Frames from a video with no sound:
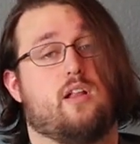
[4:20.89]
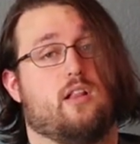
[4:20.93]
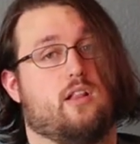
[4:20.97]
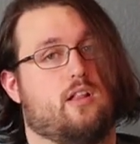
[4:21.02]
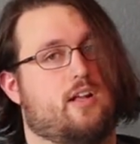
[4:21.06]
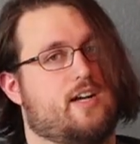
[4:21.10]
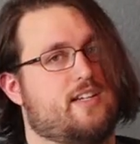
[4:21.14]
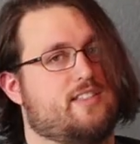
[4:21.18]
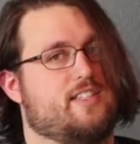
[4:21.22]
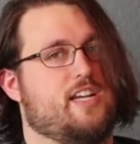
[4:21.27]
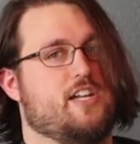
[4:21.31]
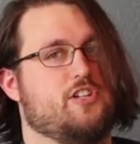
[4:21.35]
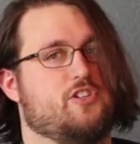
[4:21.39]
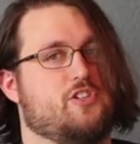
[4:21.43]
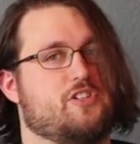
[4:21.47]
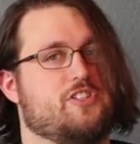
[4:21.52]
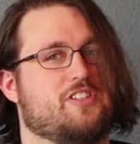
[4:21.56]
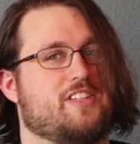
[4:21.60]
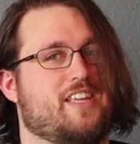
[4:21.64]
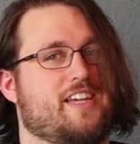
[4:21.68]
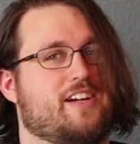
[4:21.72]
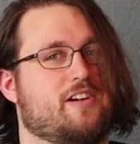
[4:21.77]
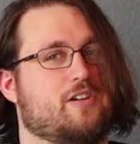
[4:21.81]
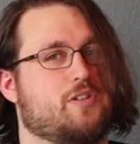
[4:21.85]
Los
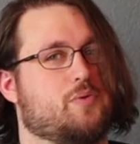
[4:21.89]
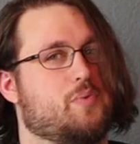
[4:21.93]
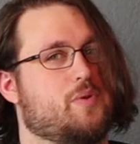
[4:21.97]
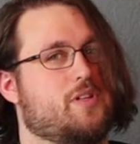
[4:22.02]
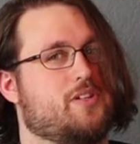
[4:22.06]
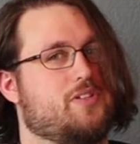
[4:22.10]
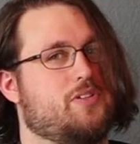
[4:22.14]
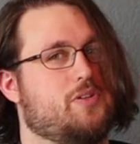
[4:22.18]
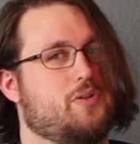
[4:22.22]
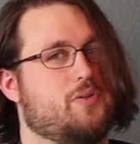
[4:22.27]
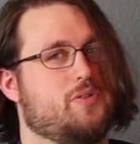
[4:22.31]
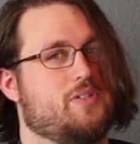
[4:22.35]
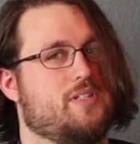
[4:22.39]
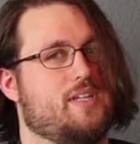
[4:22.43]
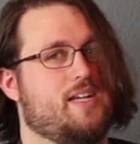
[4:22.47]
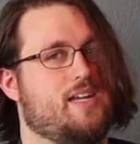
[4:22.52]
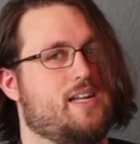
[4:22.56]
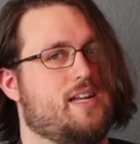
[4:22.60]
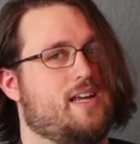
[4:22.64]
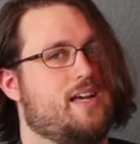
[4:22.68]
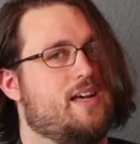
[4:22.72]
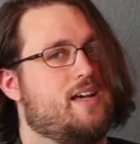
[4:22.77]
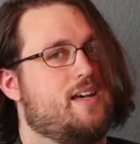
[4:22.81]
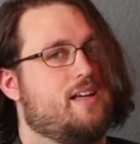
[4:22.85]
Angeles Lakers were the
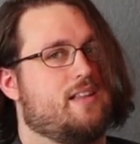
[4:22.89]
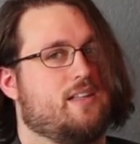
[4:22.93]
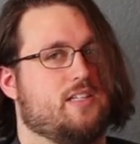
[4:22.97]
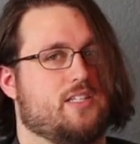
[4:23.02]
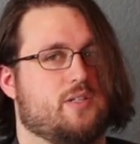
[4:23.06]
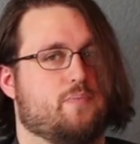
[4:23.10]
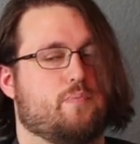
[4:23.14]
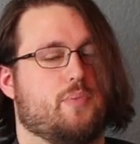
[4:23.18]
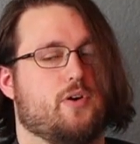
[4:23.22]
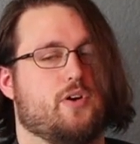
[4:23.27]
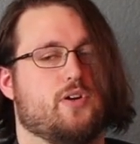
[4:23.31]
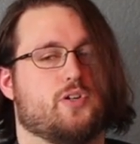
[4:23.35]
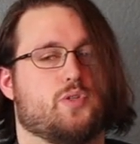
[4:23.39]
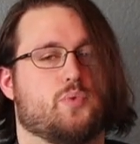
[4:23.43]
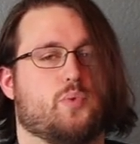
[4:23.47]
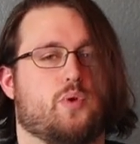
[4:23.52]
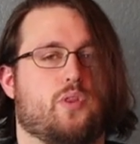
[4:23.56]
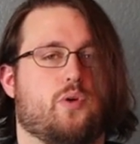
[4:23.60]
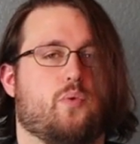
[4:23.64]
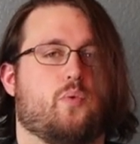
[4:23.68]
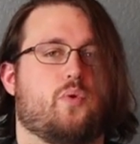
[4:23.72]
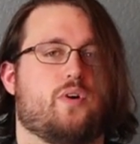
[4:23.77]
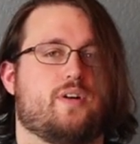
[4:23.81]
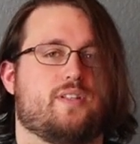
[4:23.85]
2-seed, the Spurs
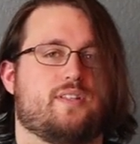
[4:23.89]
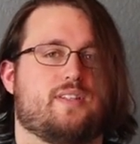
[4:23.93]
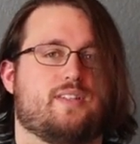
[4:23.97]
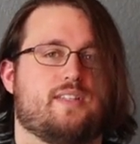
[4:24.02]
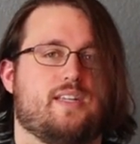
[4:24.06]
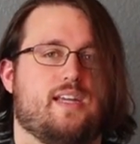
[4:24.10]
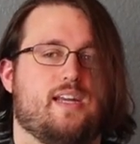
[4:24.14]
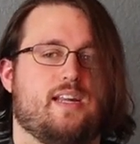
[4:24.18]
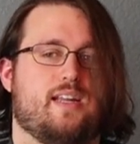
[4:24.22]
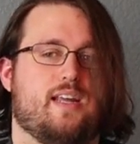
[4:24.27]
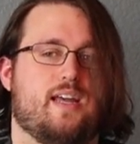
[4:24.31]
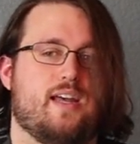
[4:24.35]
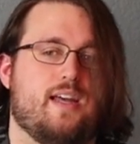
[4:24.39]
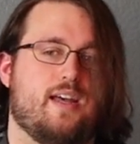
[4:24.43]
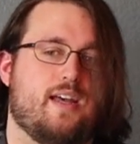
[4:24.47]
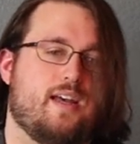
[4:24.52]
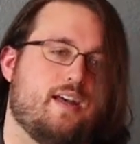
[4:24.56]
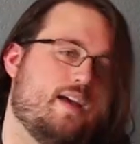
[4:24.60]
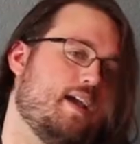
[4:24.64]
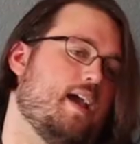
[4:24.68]
were the 1-seed,